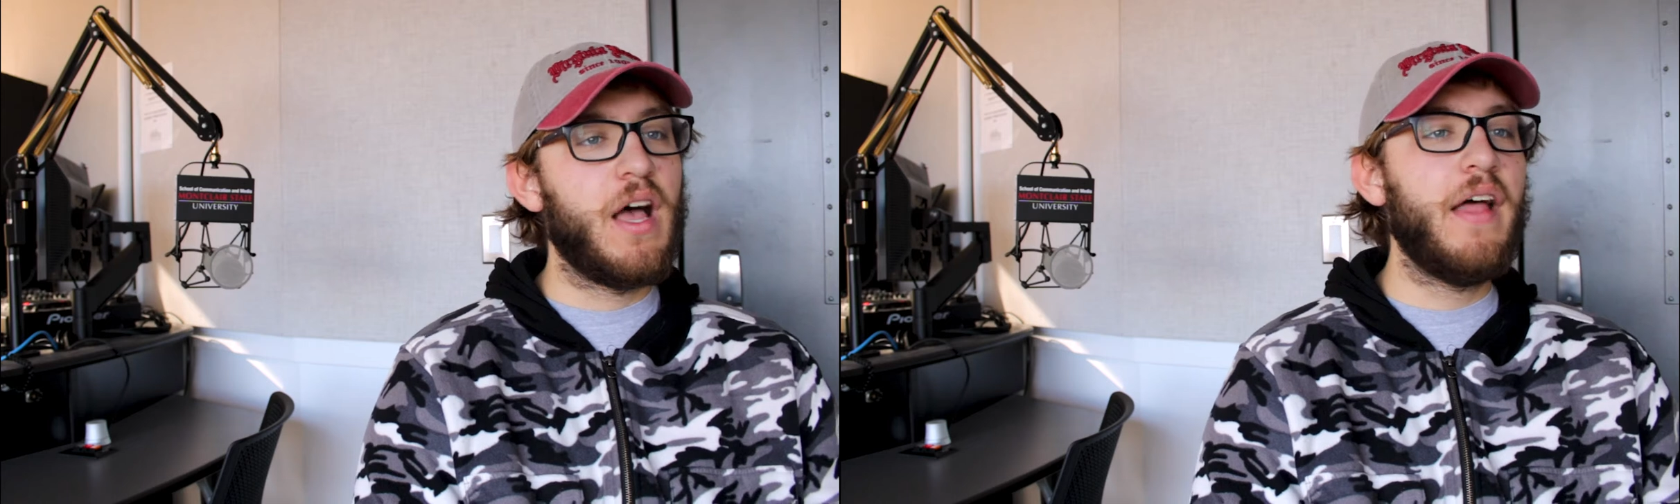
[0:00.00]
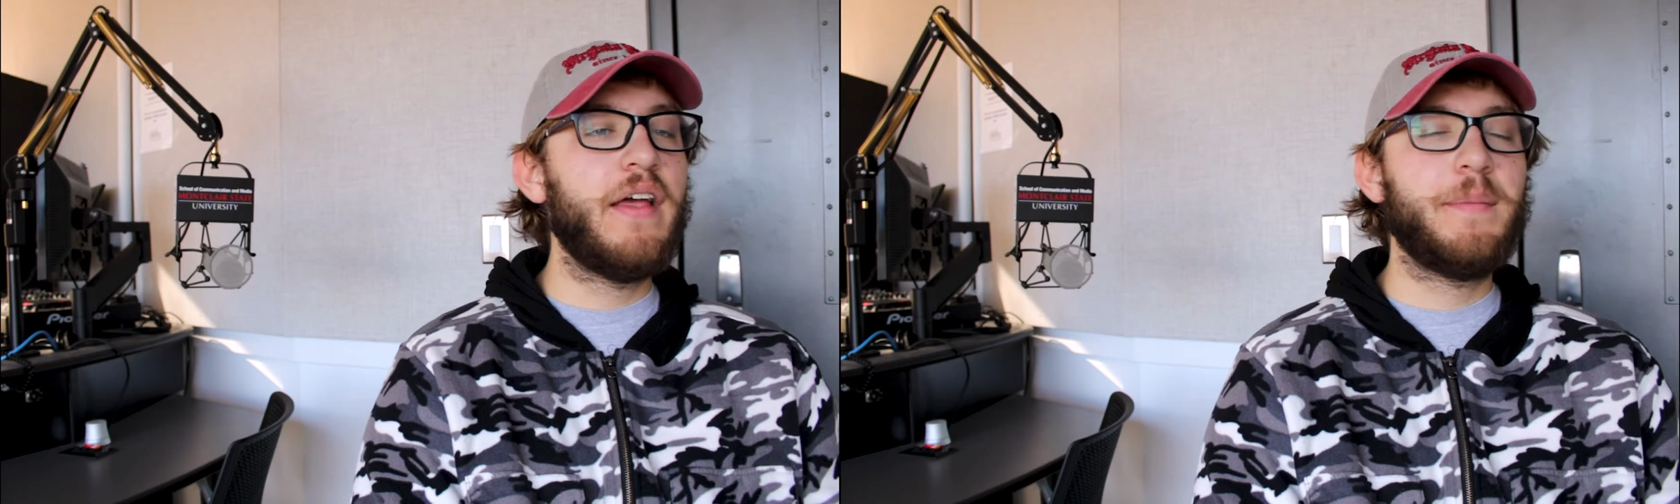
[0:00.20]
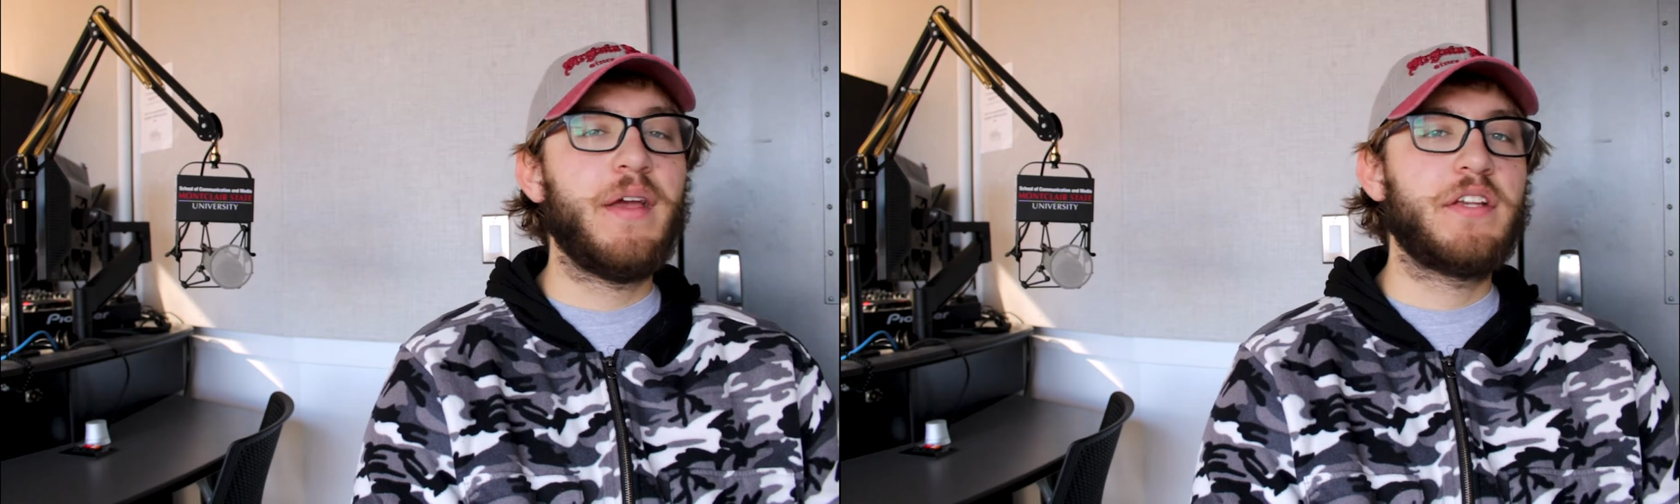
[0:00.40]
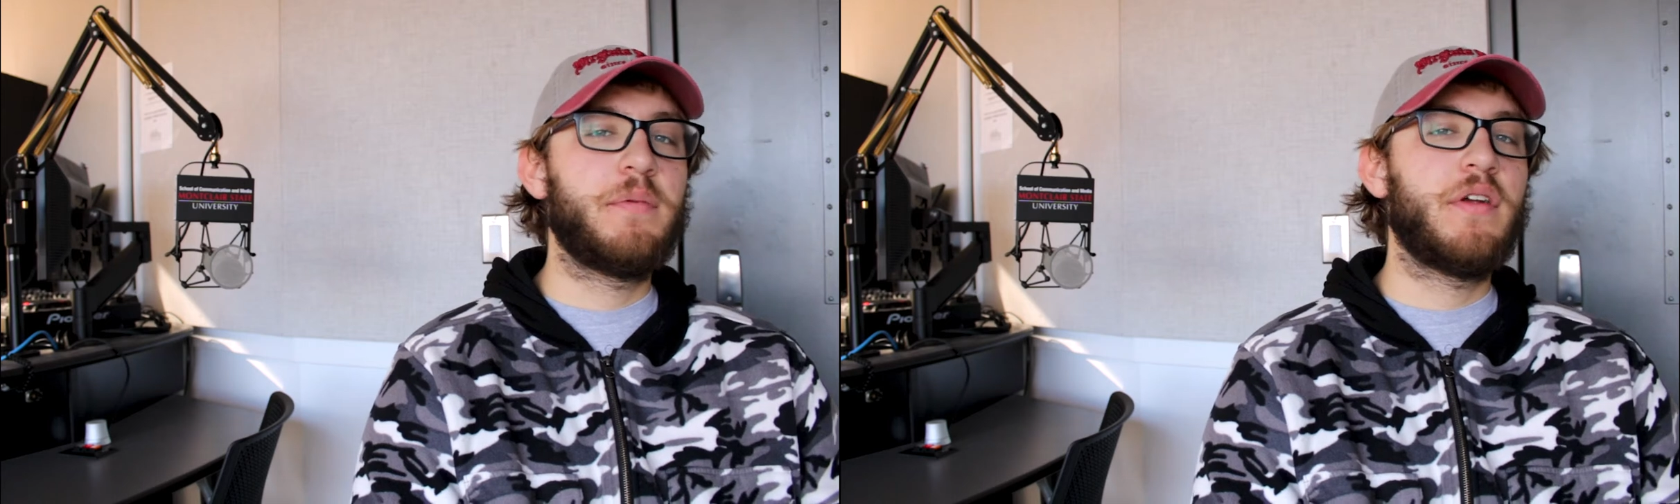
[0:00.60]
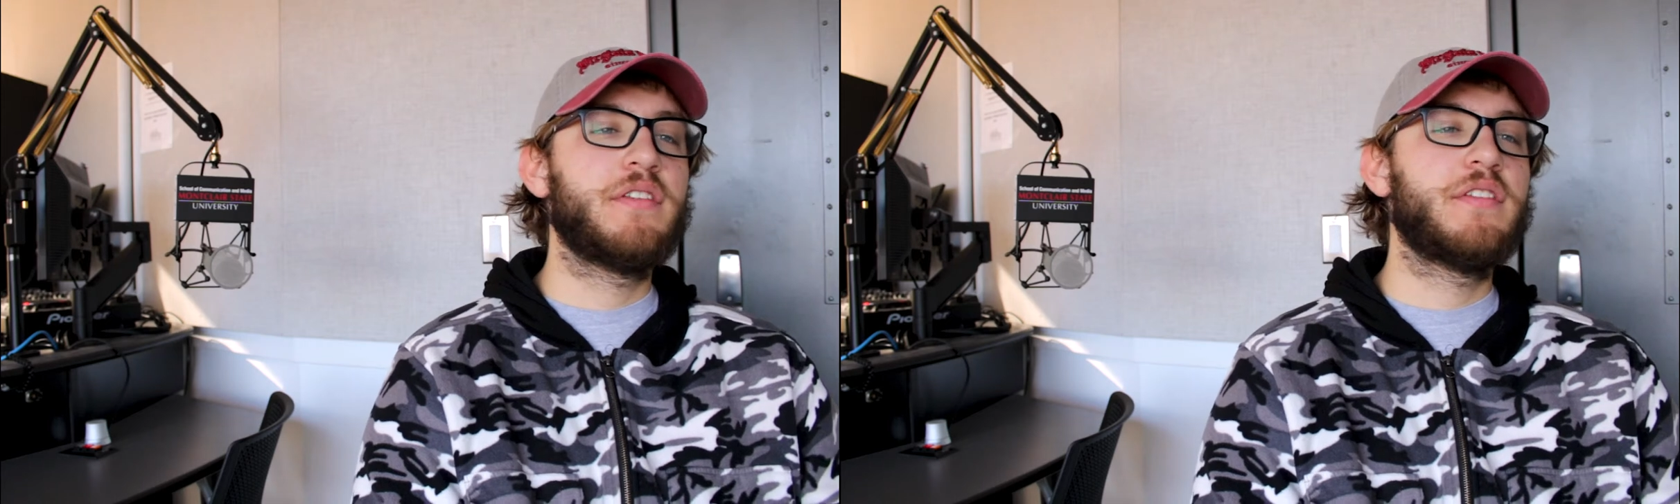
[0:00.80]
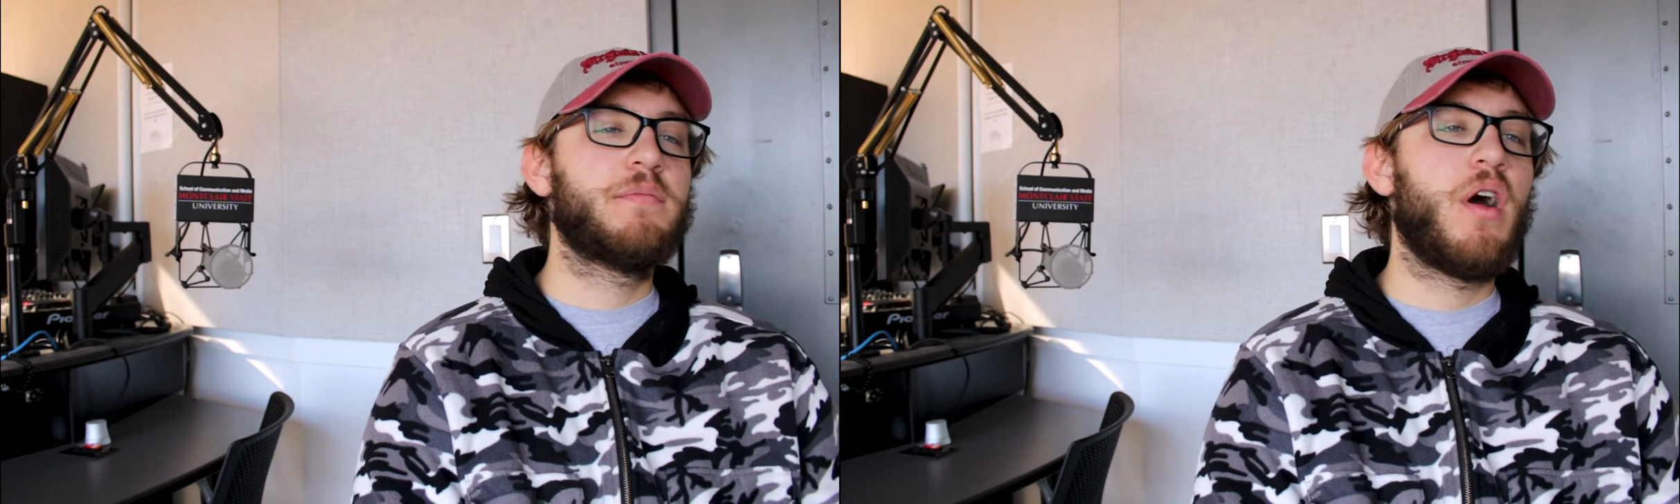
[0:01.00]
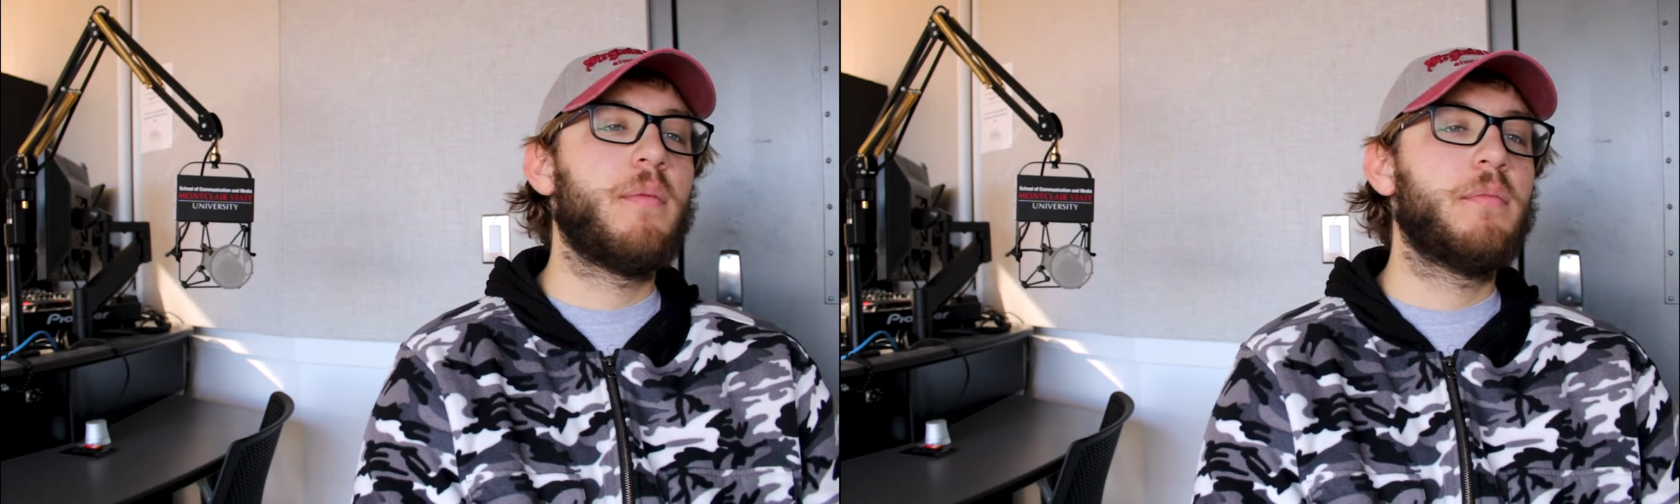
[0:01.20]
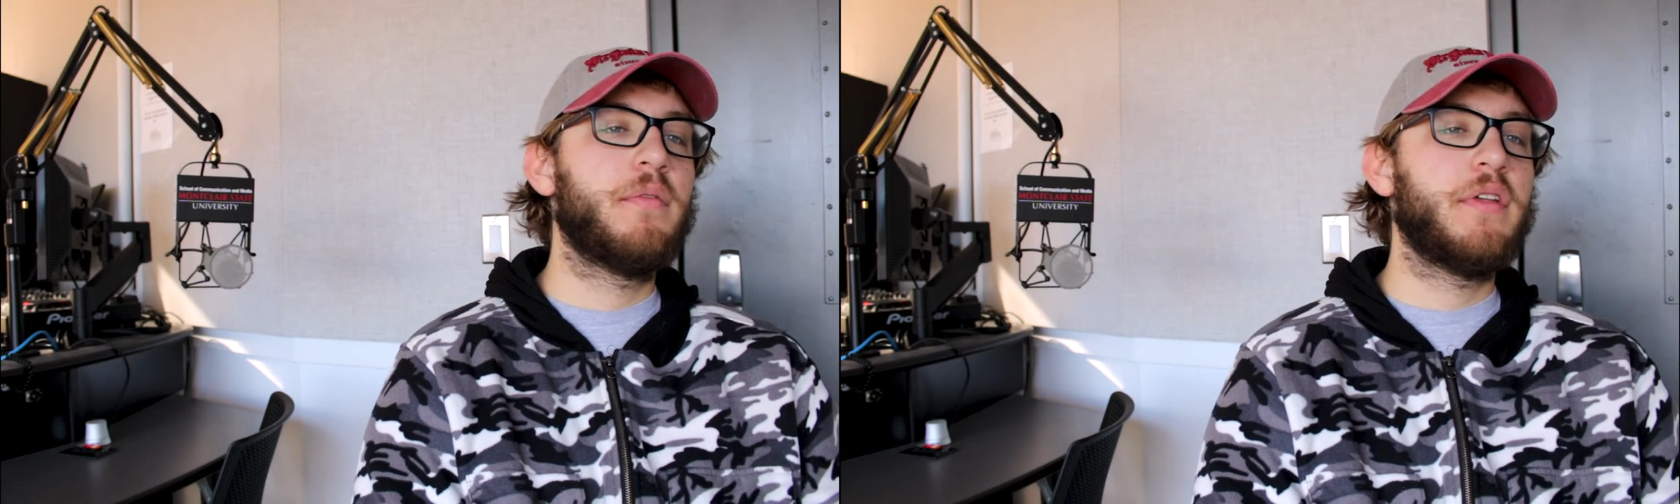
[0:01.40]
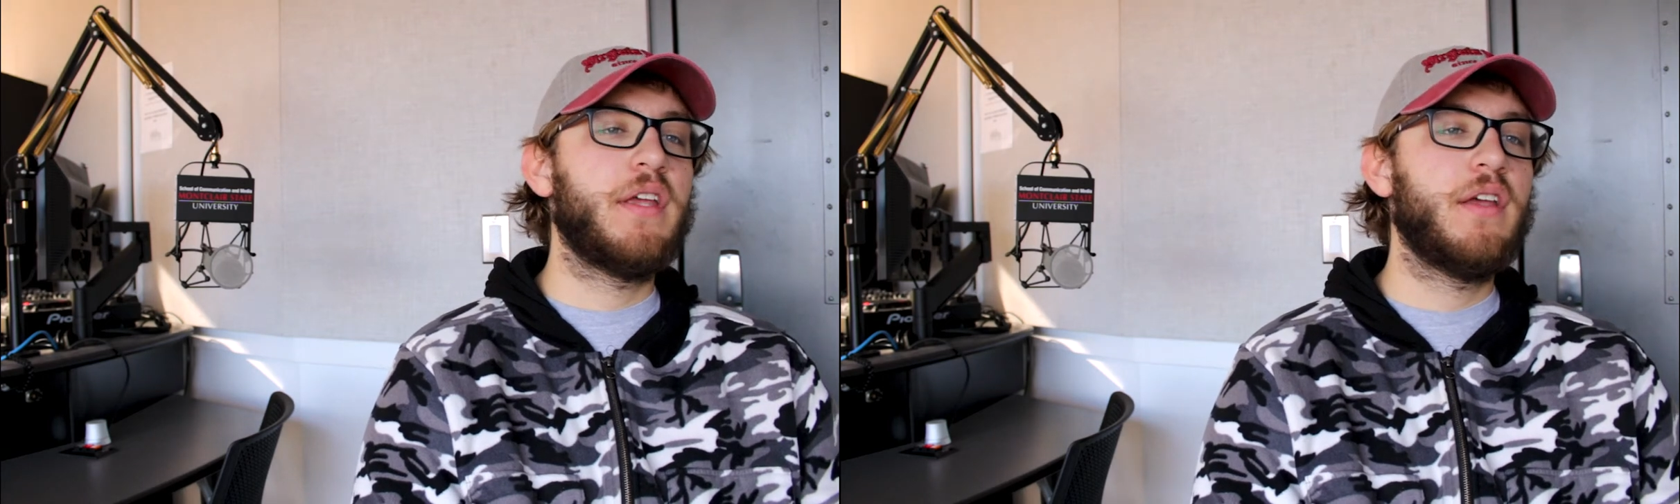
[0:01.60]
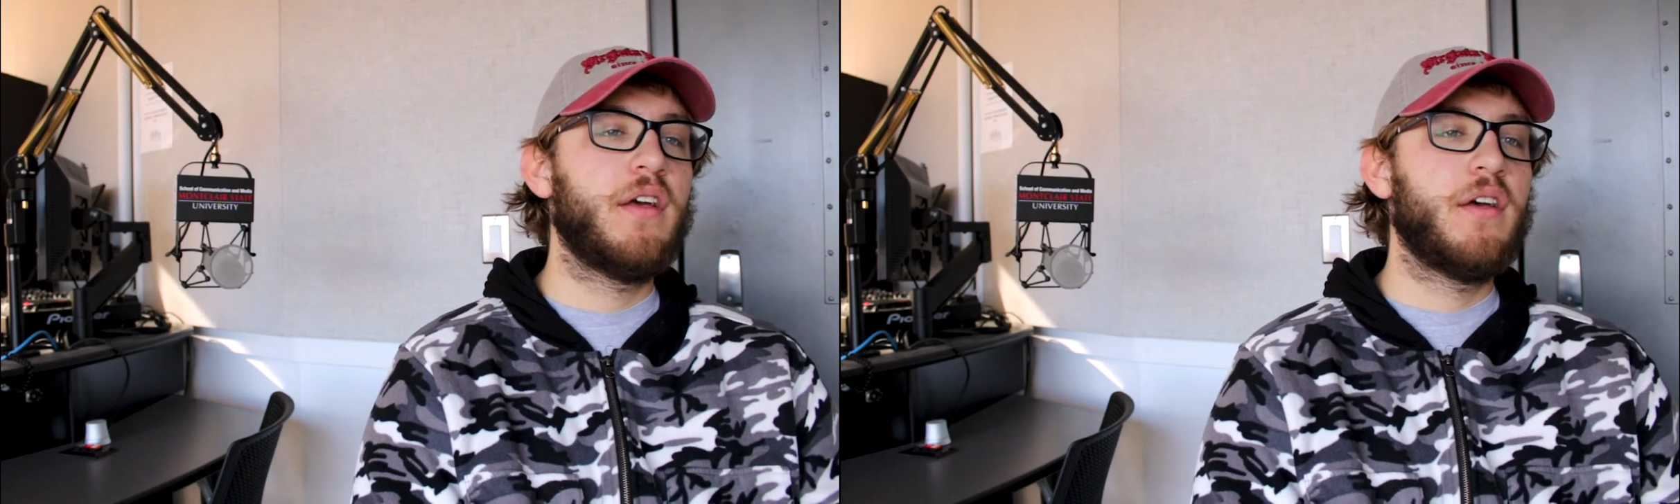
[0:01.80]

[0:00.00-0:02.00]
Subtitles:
The highlight of my experience is probably